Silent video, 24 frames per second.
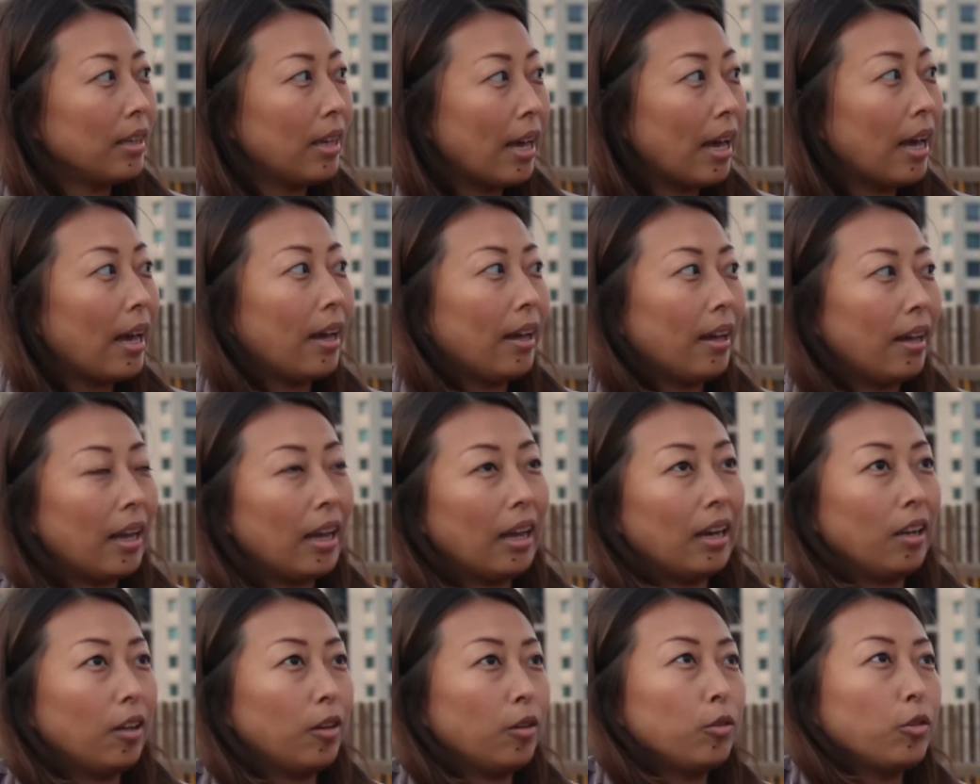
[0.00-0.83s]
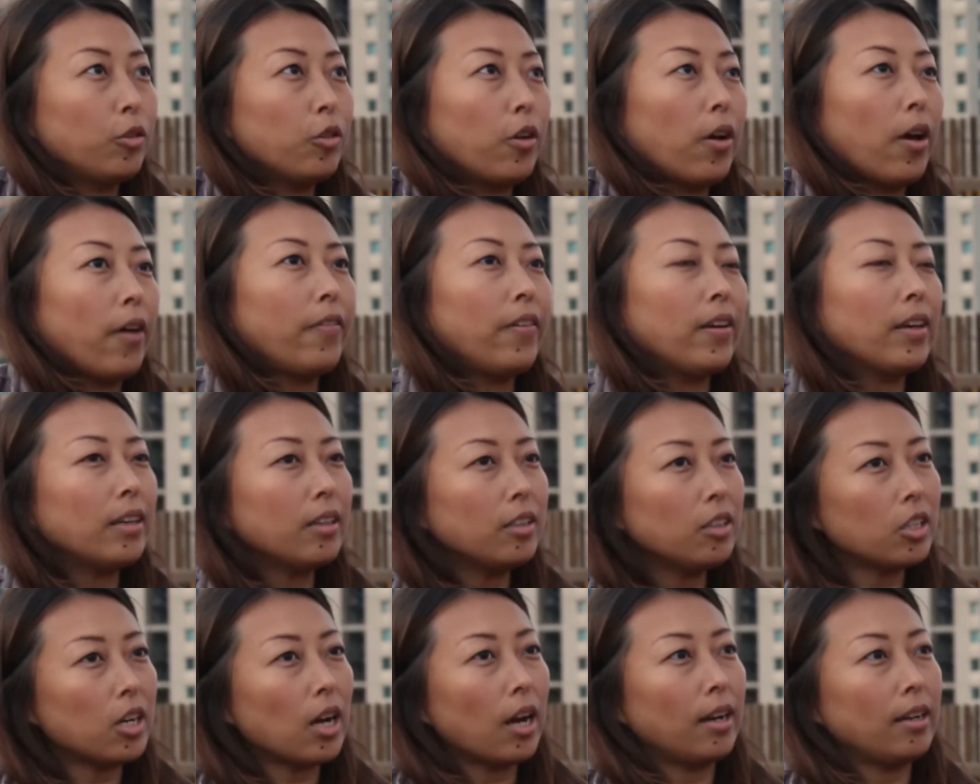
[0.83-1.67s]
Yeah, and also I think
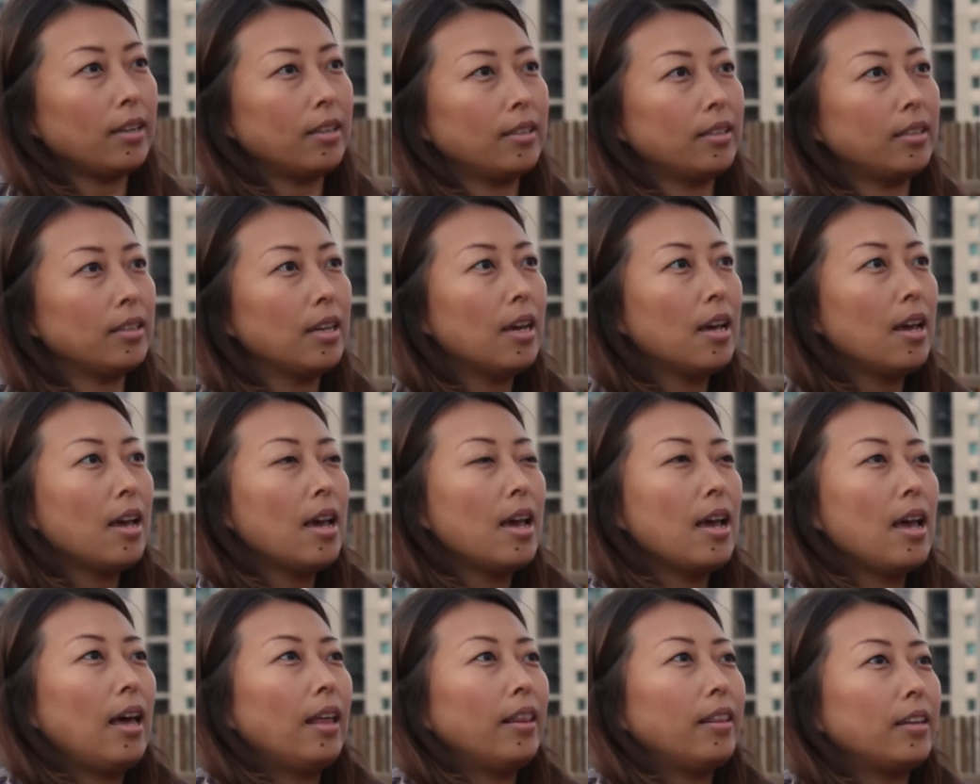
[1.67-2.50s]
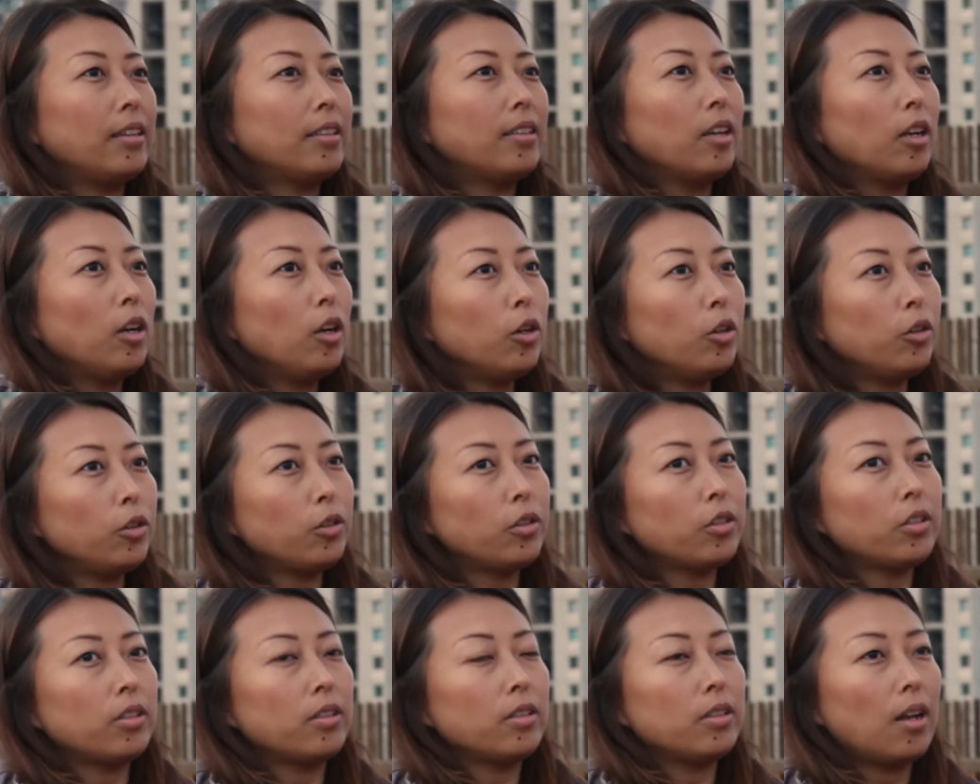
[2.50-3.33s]
in Chinese there's a
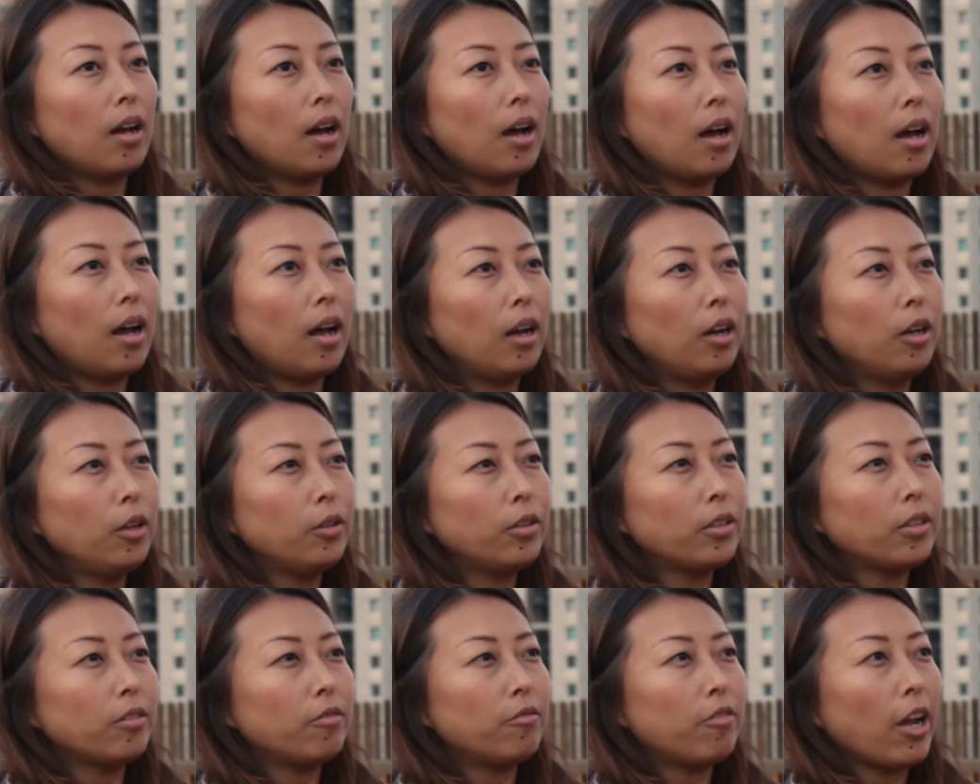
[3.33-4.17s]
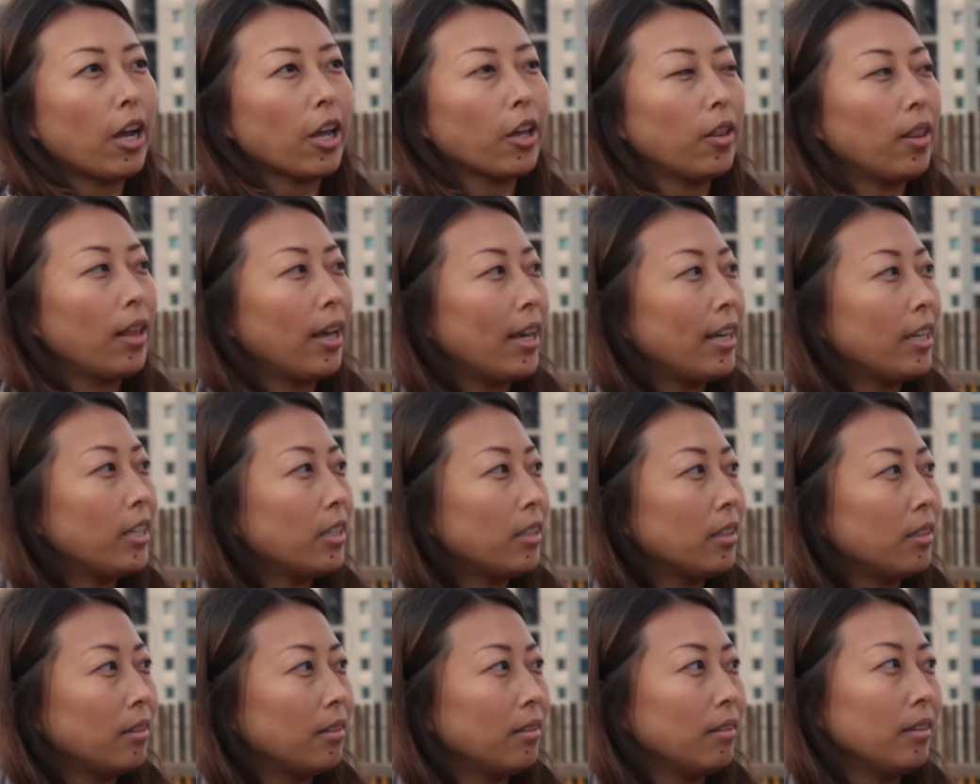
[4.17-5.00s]
loose in
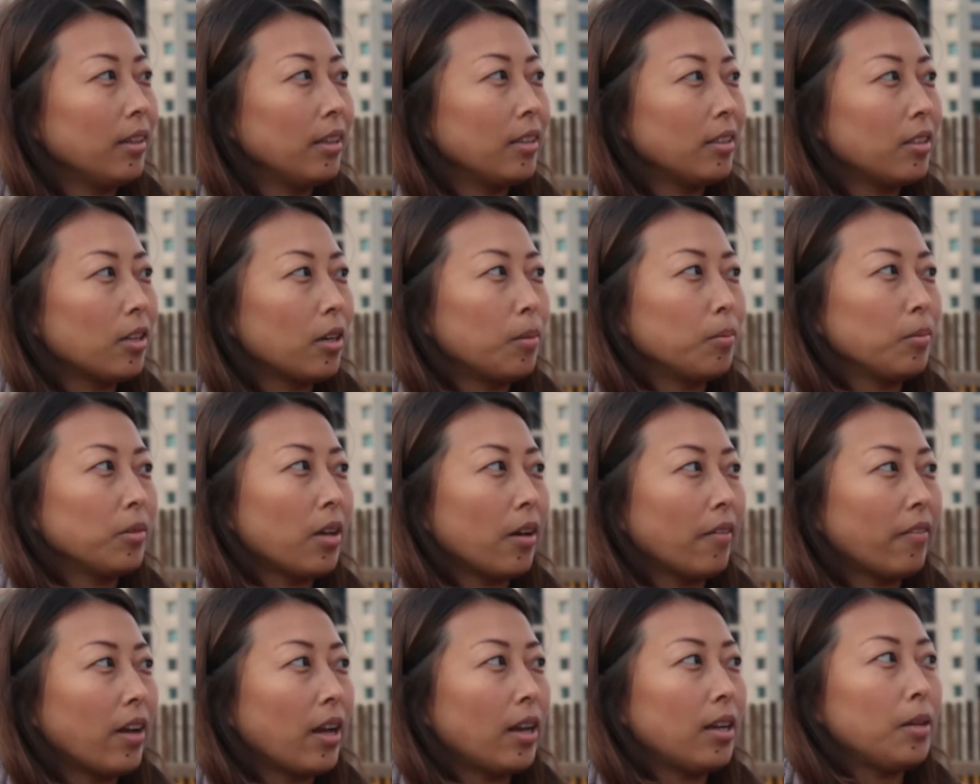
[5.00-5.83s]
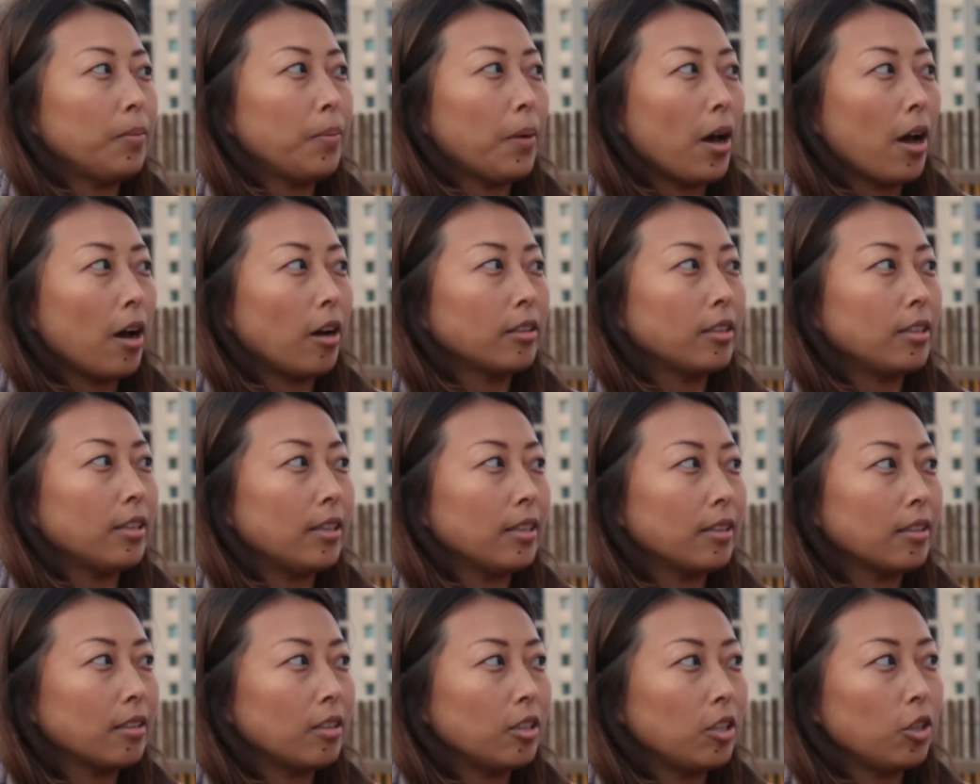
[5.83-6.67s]
regulation in terms of
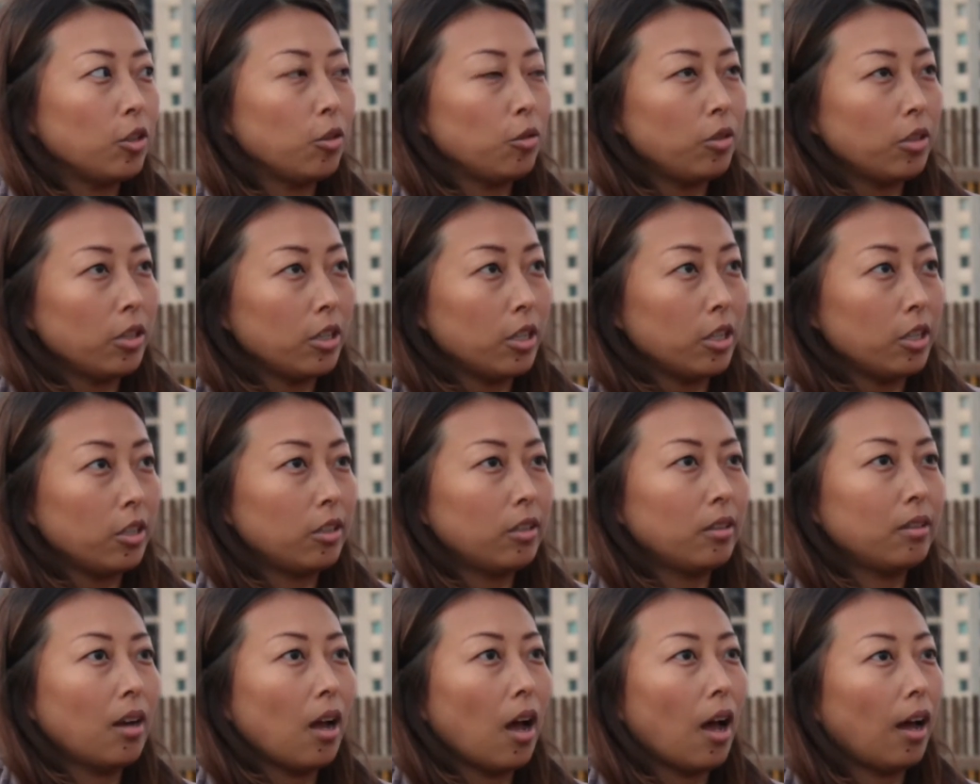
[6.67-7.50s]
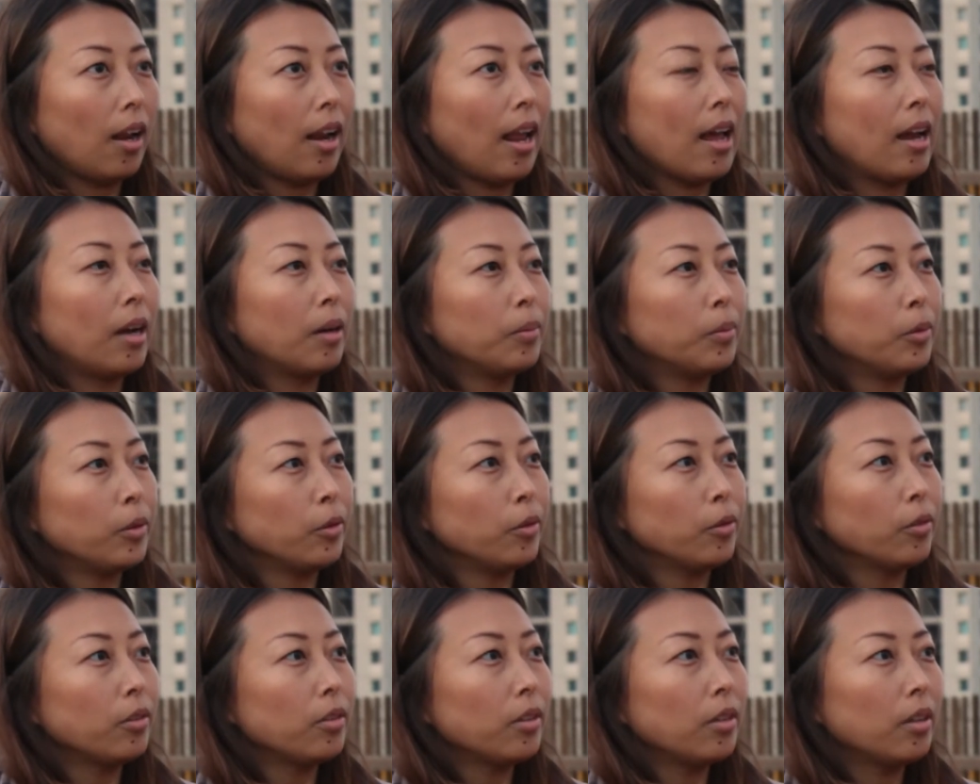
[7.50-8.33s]
antibiotics usage on
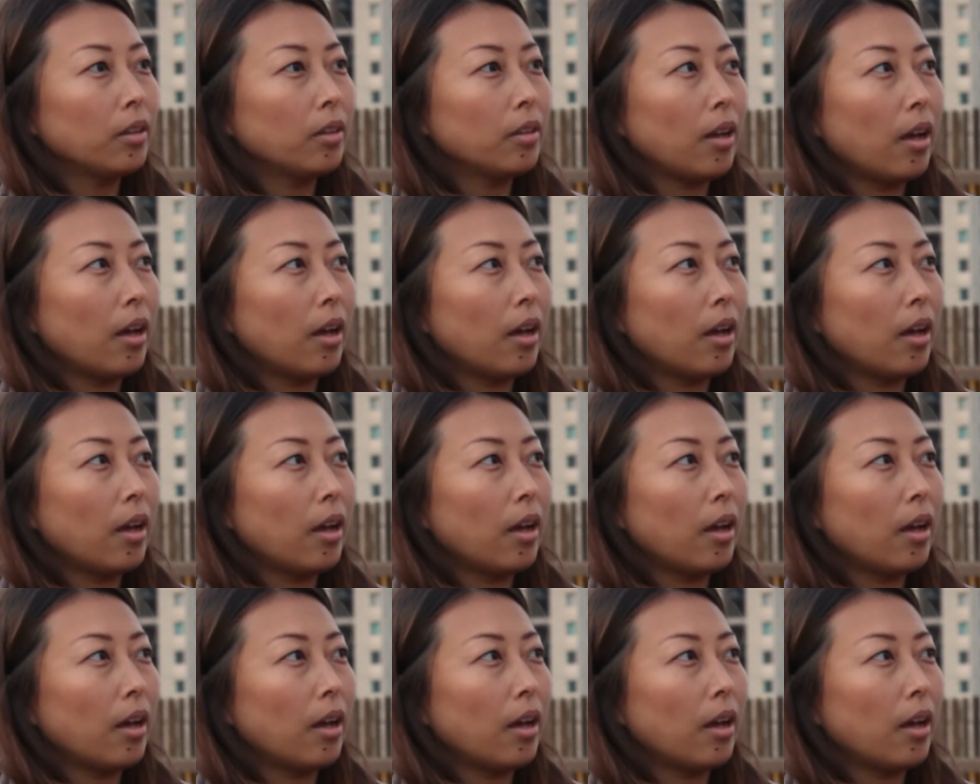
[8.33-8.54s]
animals.